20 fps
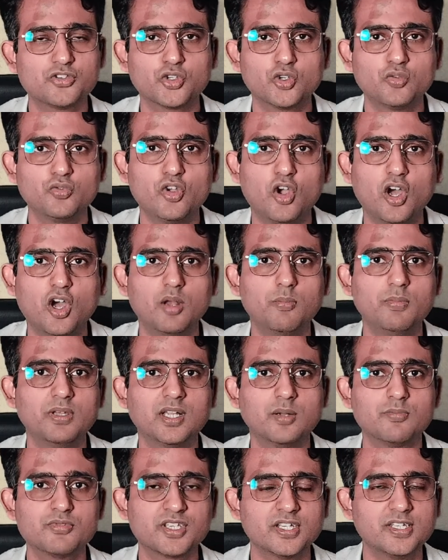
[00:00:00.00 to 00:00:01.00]
Should we all
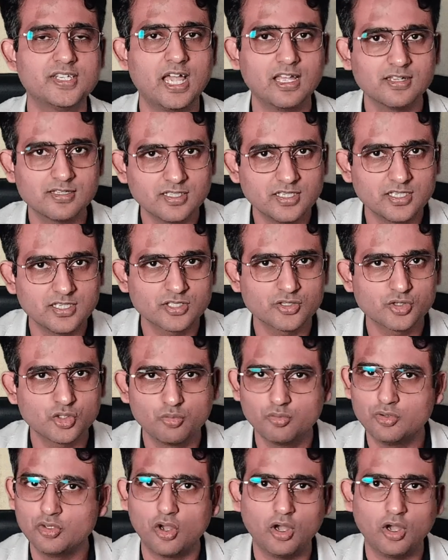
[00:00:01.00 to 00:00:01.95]
become sannyasis? Should we